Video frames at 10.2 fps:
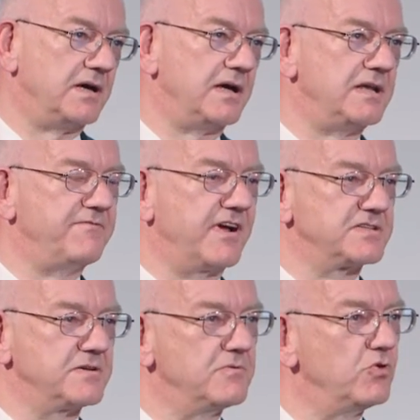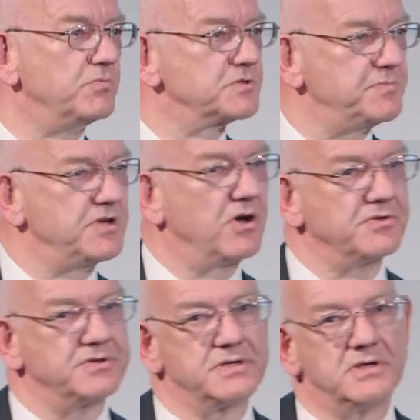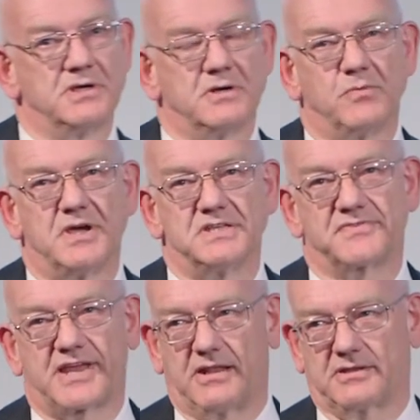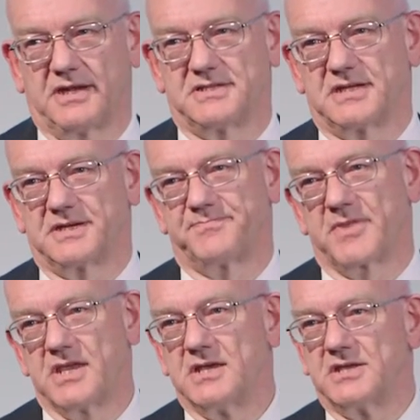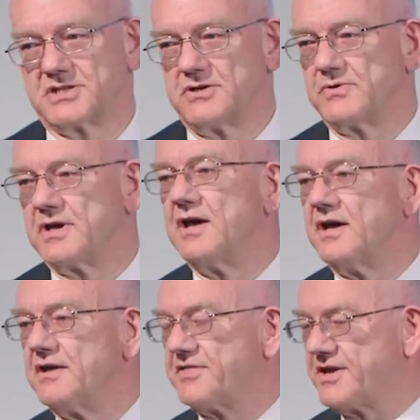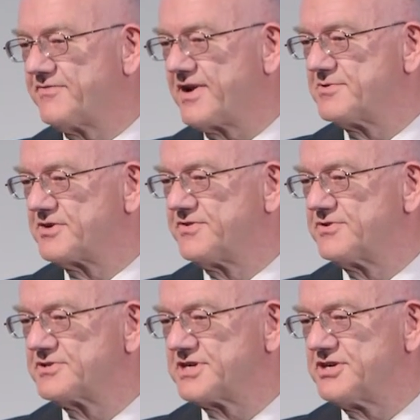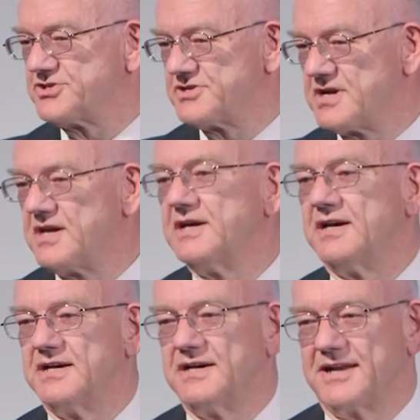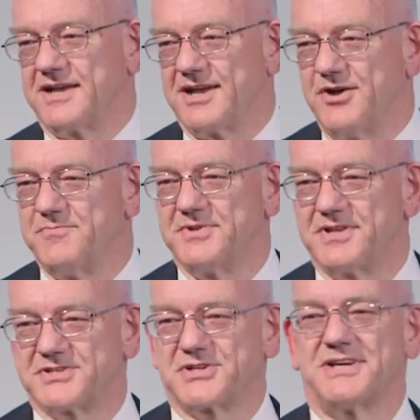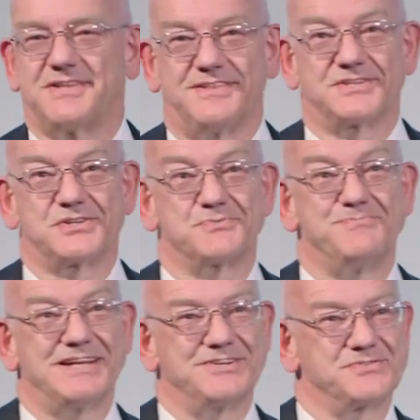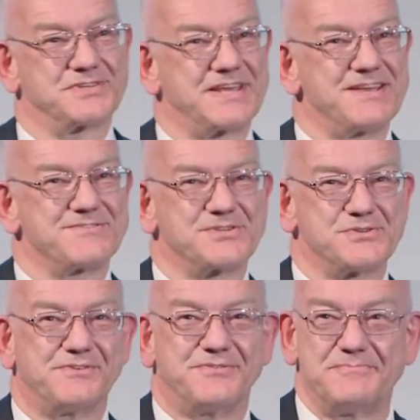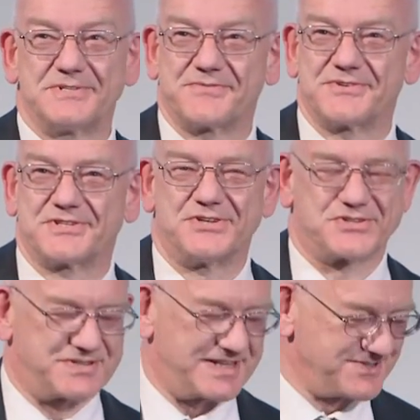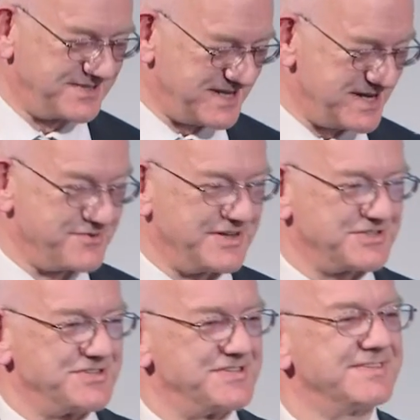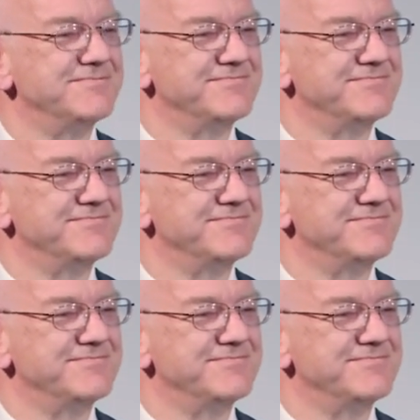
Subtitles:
In fact, almost beyond ways of calculating it. So thank you very much for your attention. And I hope that this has made you do a few bits of research on this. I'll take questions.